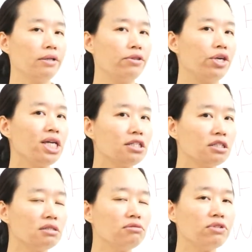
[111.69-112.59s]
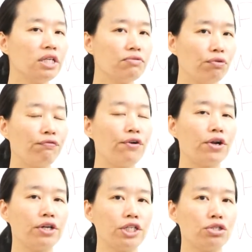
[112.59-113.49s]
This is really
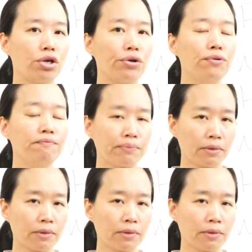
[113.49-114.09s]
referring to